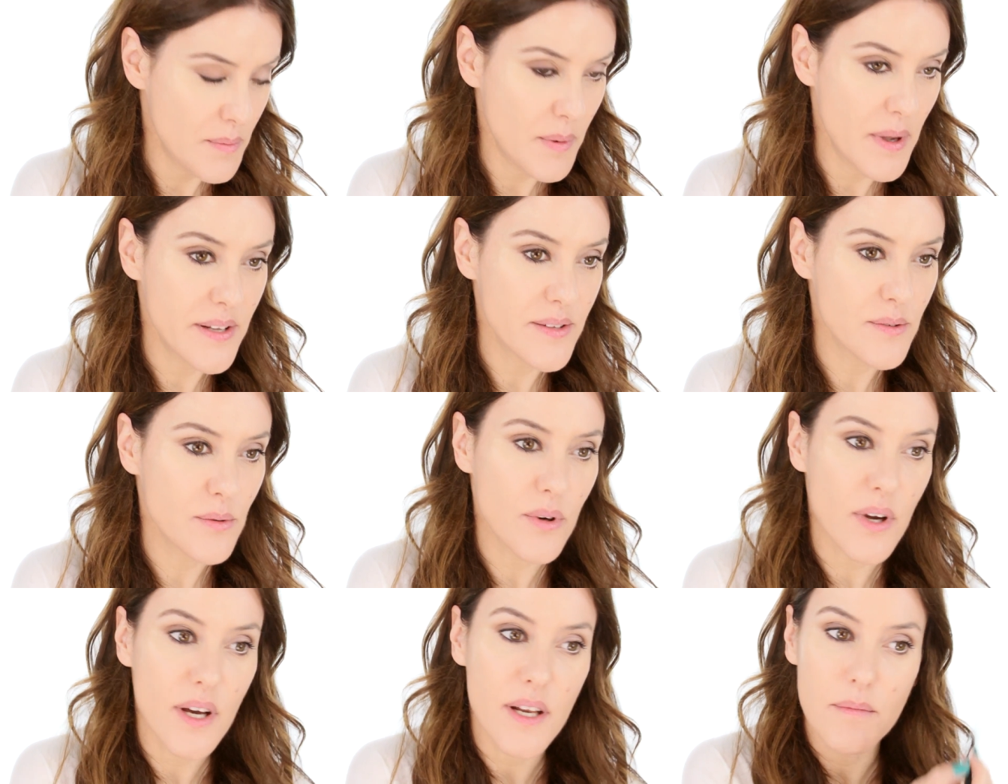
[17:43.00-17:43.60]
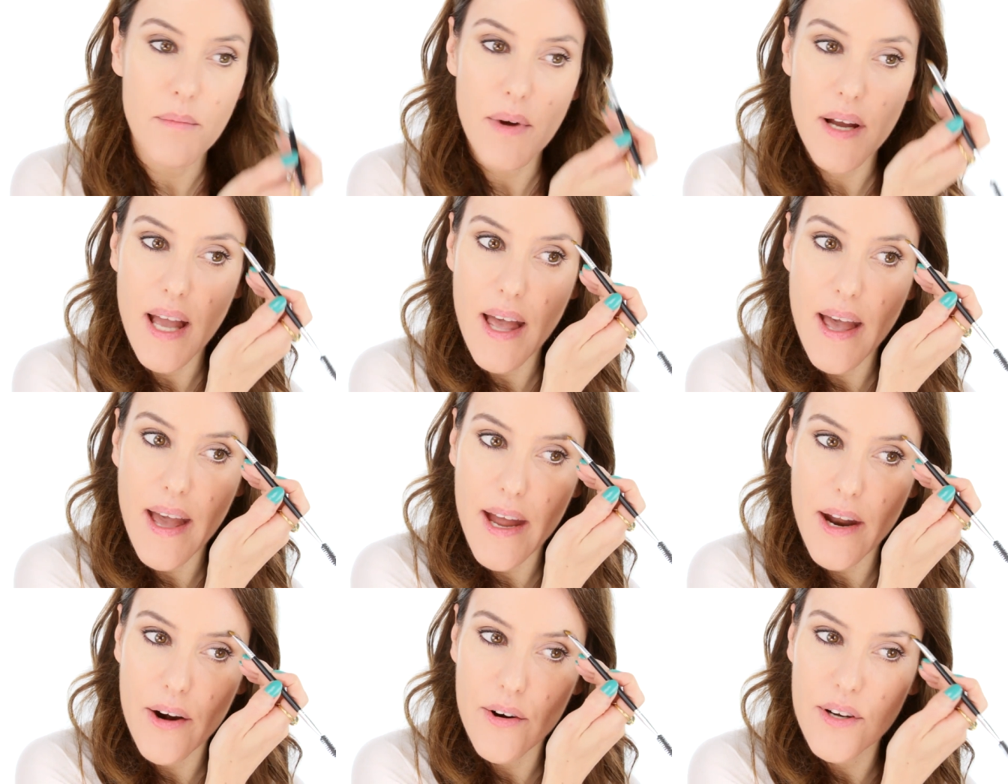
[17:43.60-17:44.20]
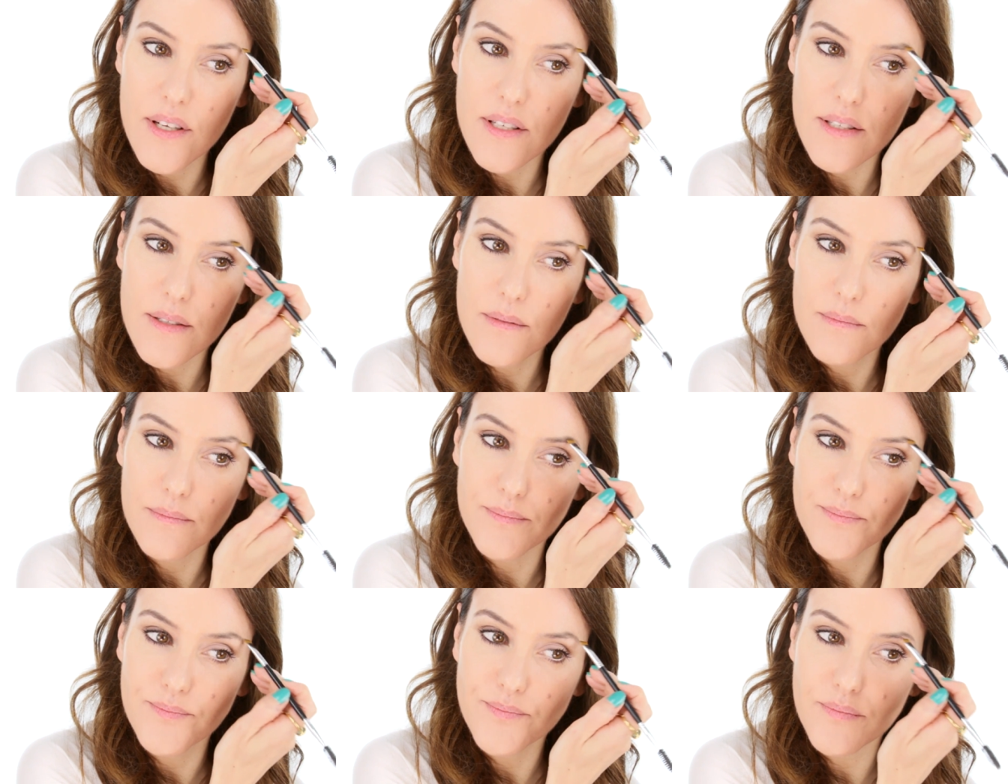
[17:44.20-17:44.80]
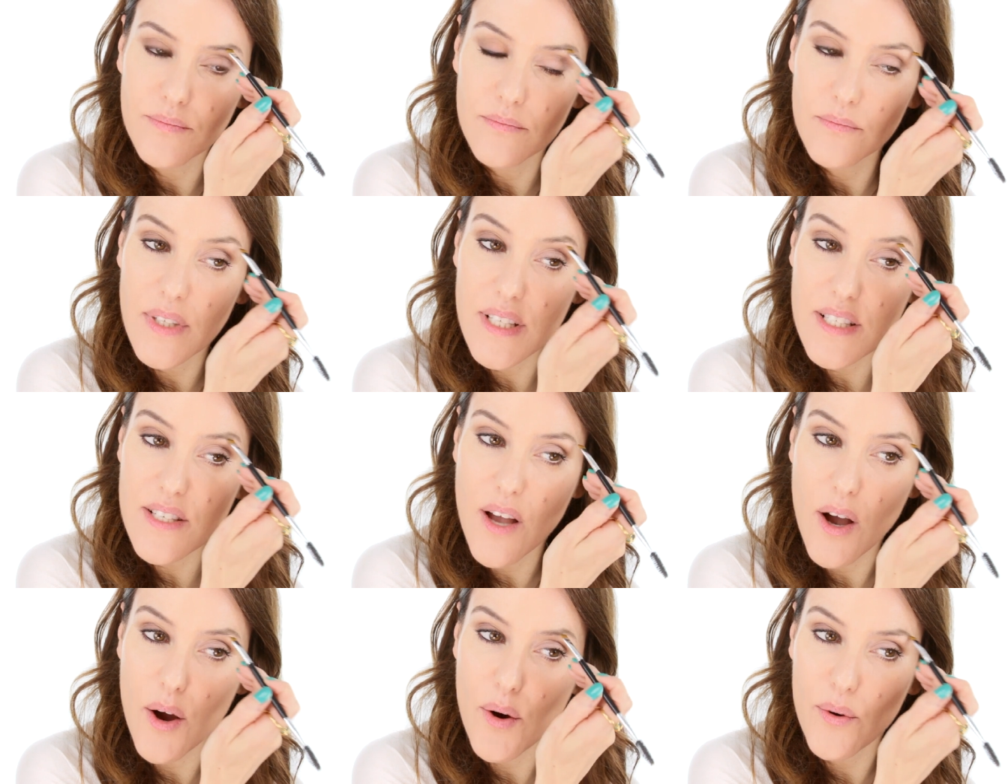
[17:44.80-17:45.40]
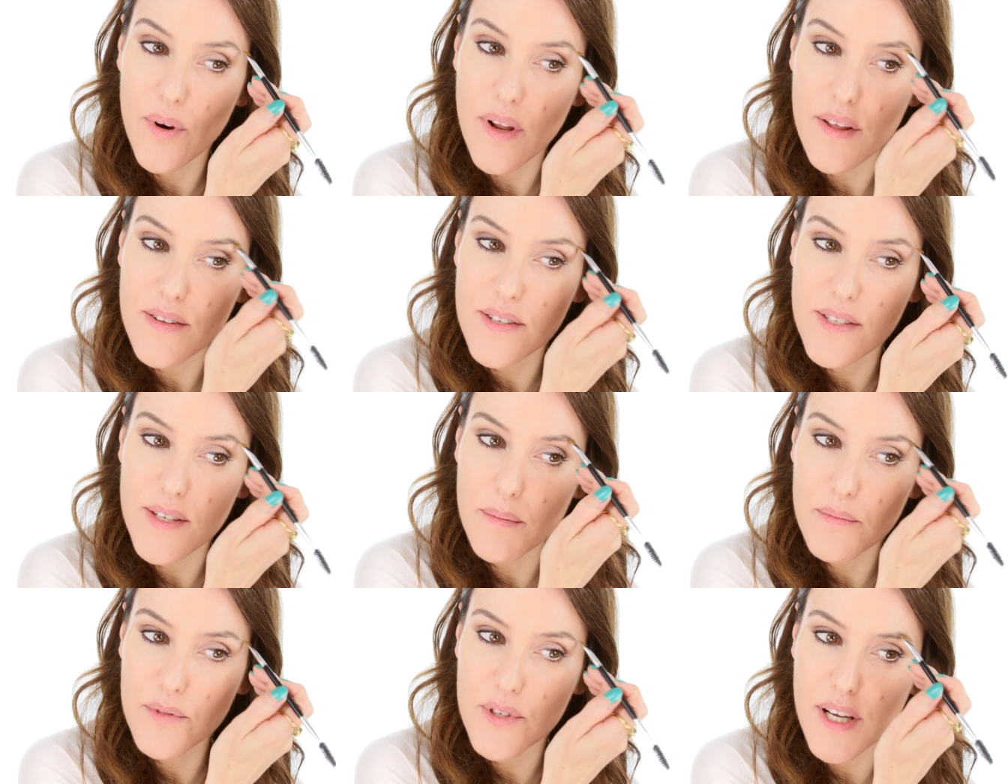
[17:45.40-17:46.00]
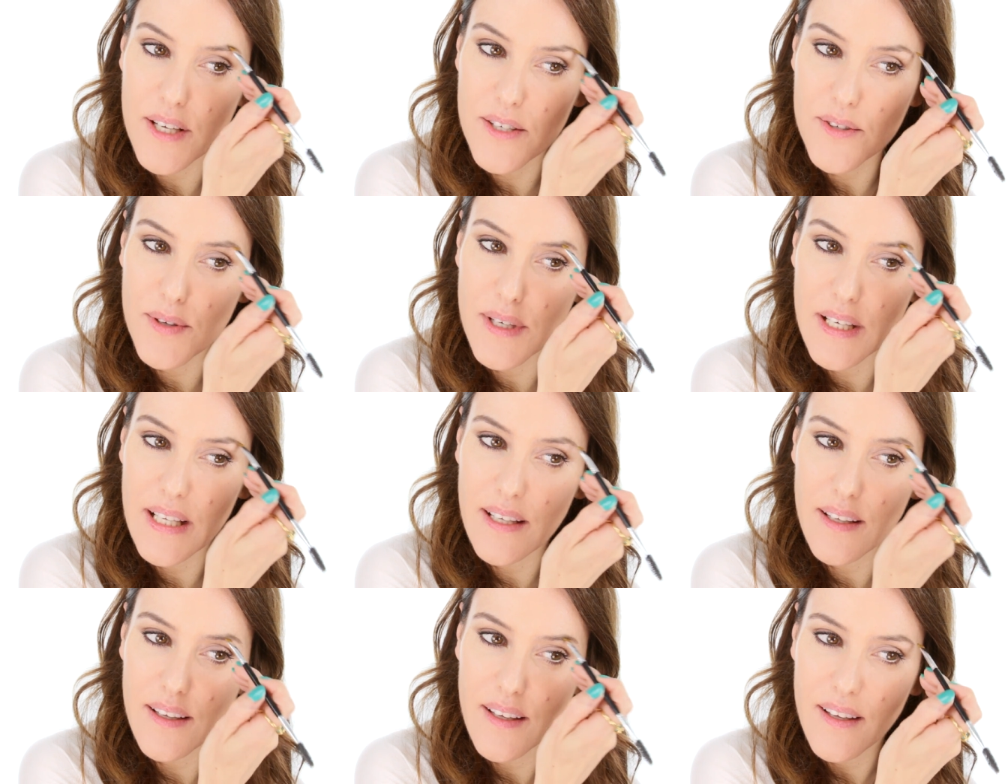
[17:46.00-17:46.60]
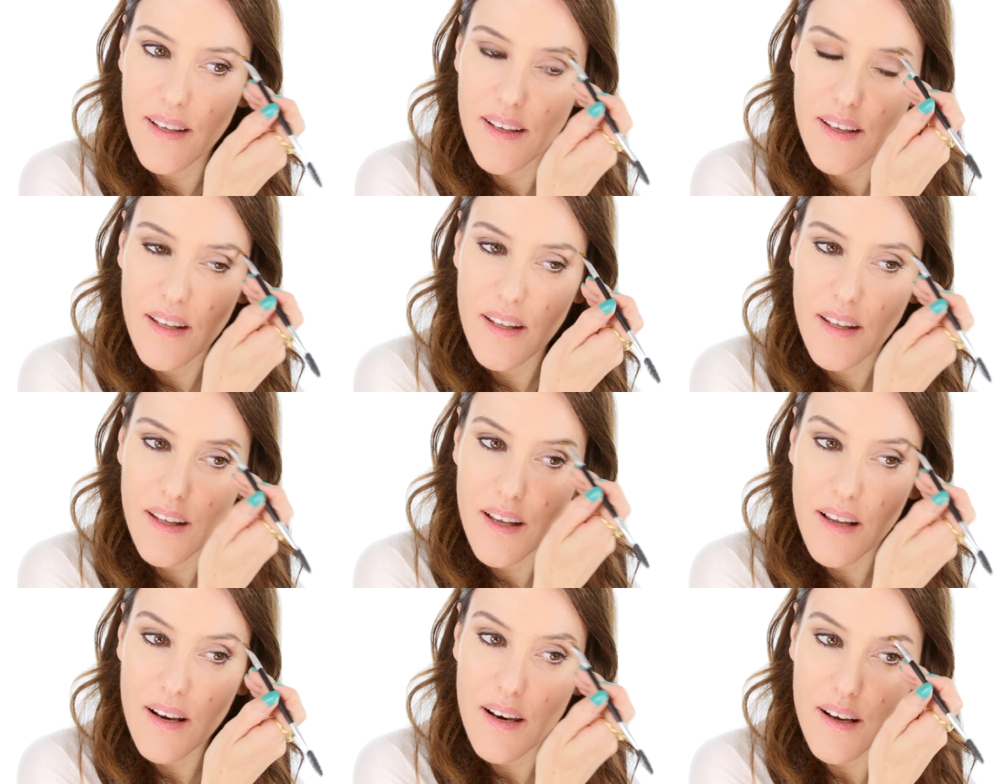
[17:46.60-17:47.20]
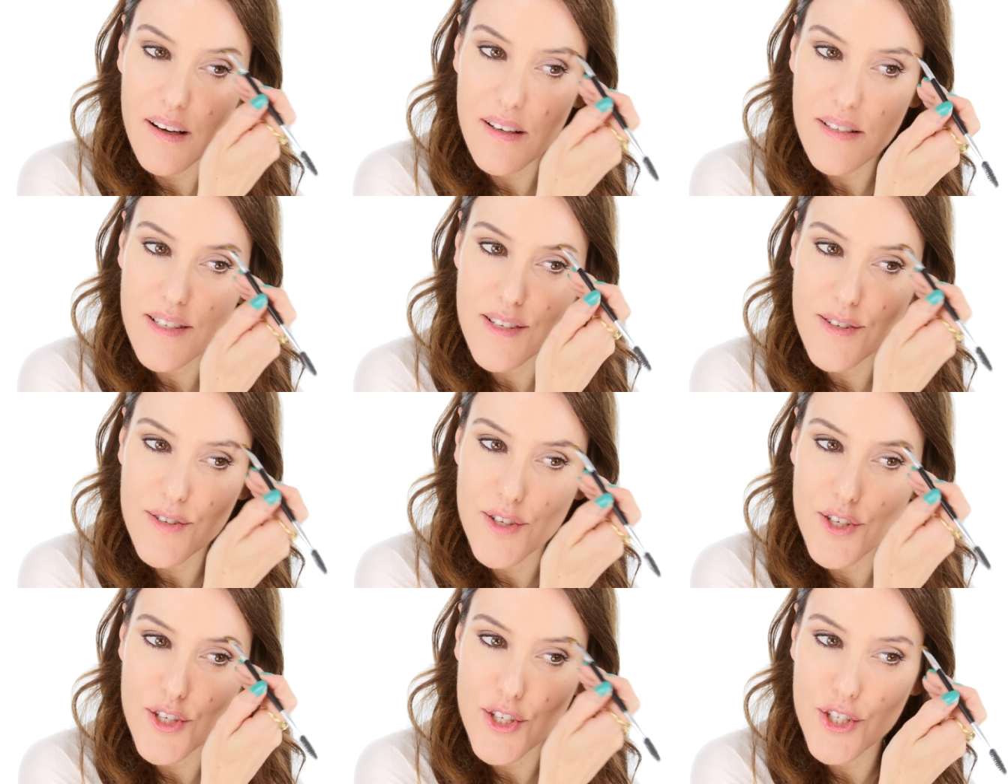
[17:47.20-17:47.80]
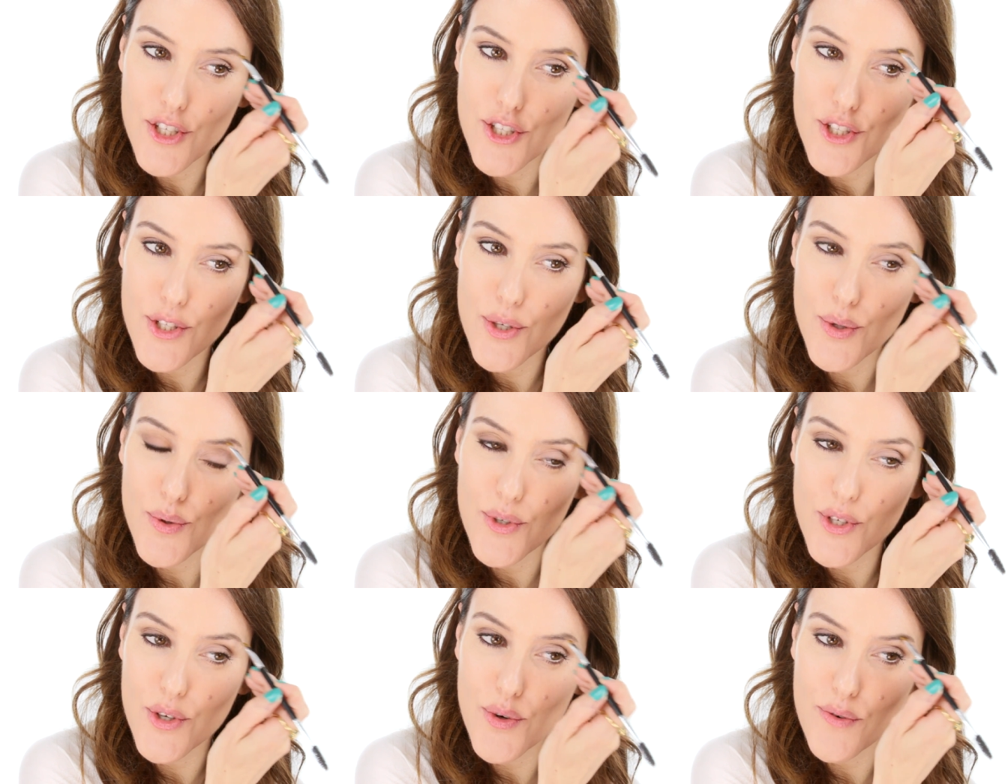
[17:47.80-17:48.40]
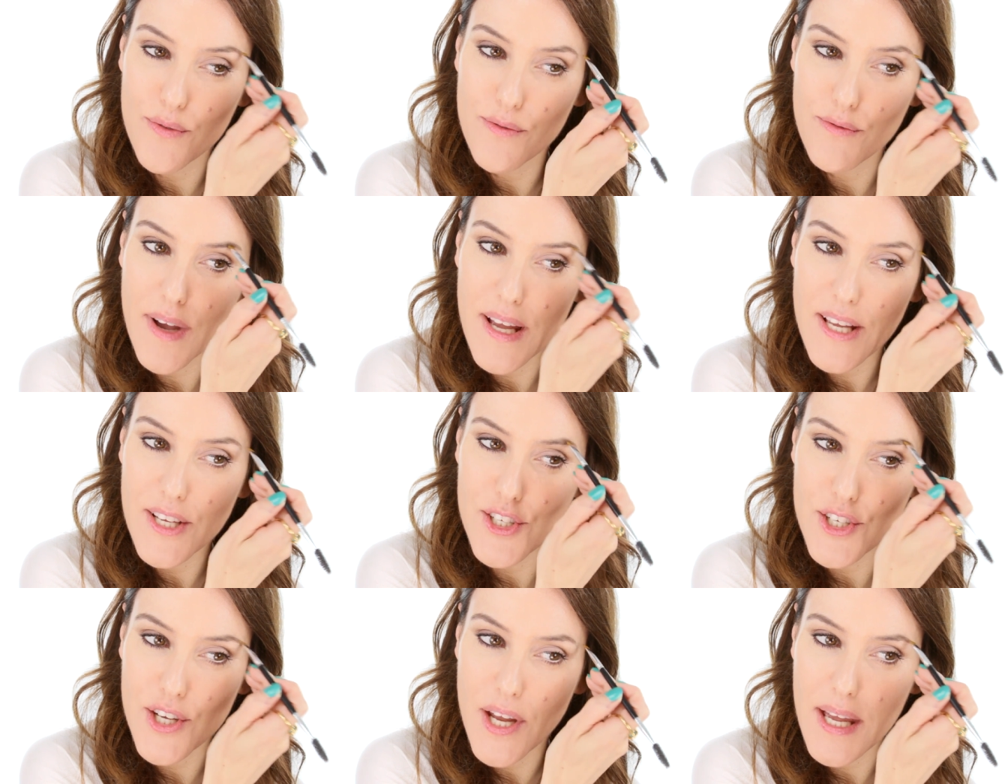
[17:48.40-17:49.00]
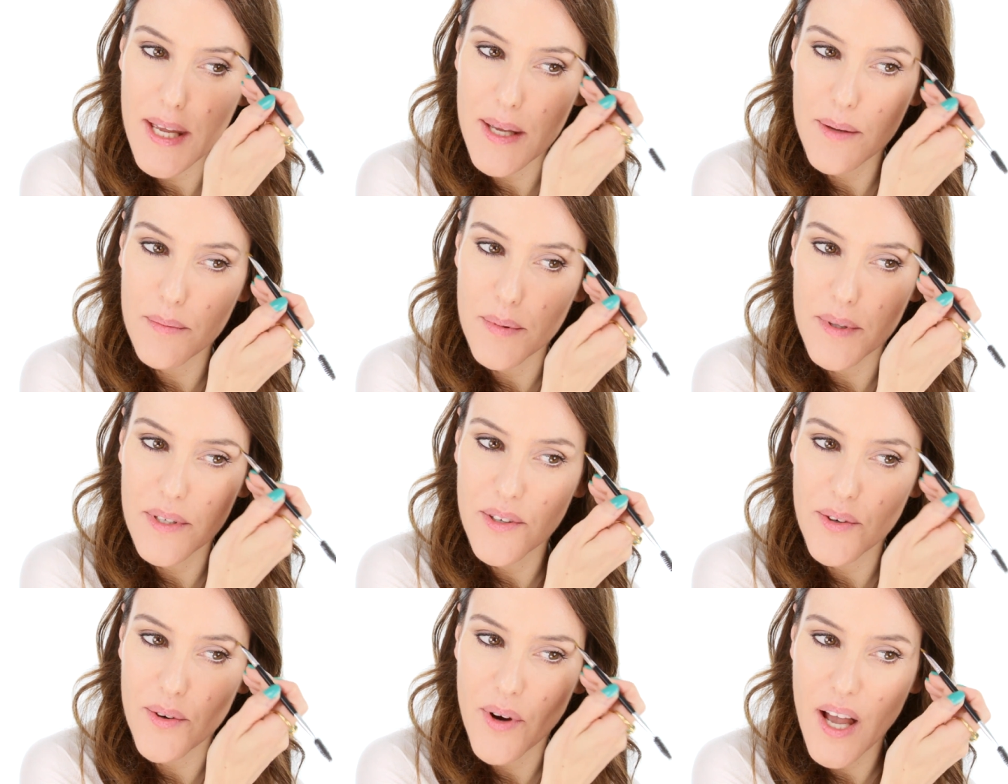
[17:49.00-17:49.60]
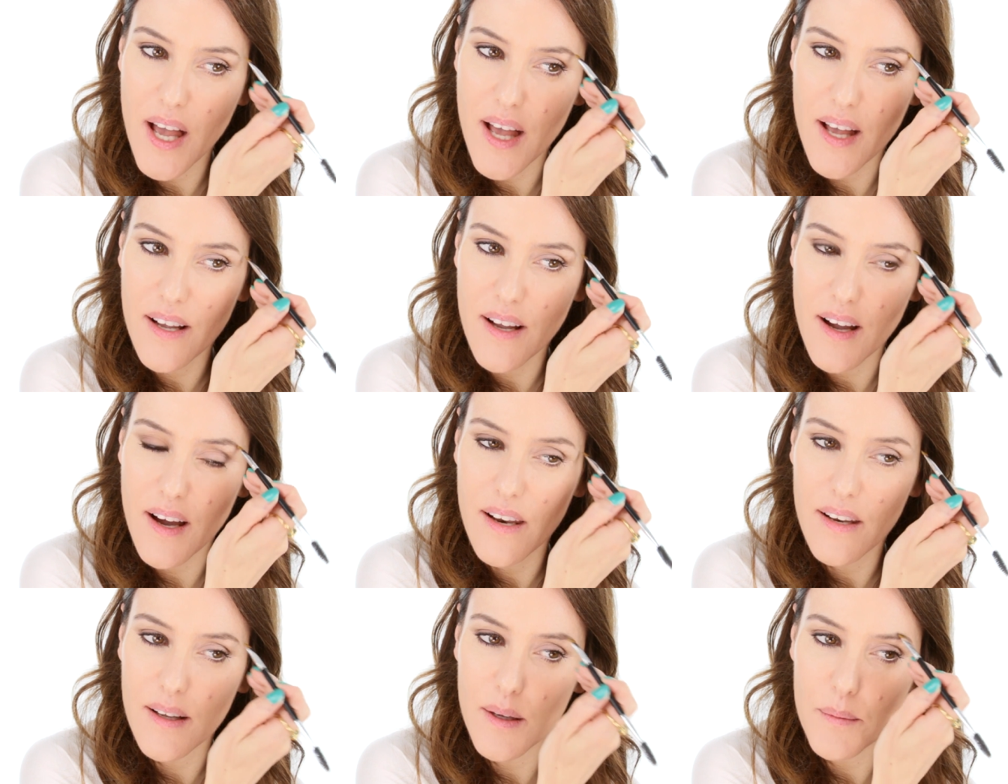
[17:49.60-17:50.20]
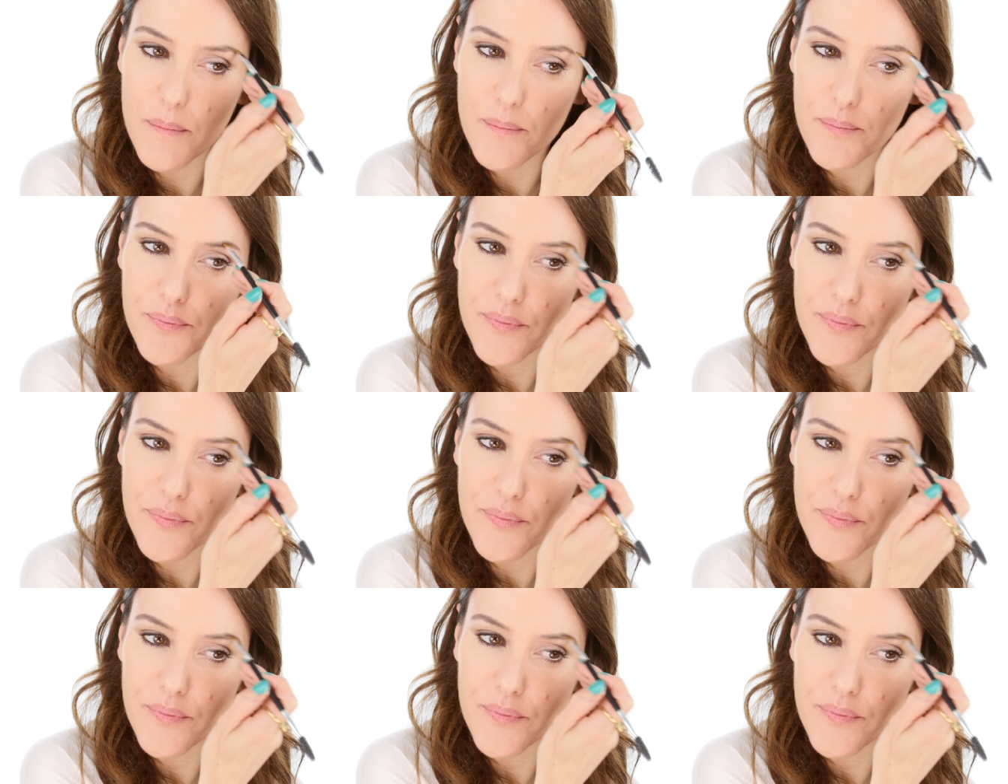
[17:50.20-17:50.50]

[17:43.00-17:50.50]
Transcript: Depends what colour my hair is. That's a whole other subject, really. Glasses to suit your face shape and your hair colour.